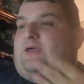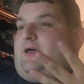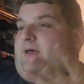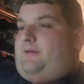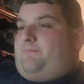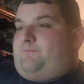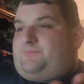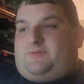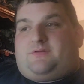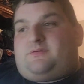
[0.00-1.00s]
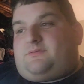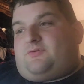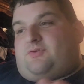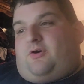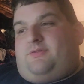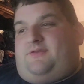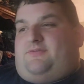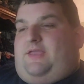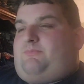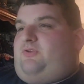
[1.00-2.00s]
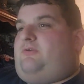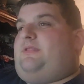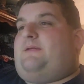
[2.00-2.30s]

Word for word: um, just all these names here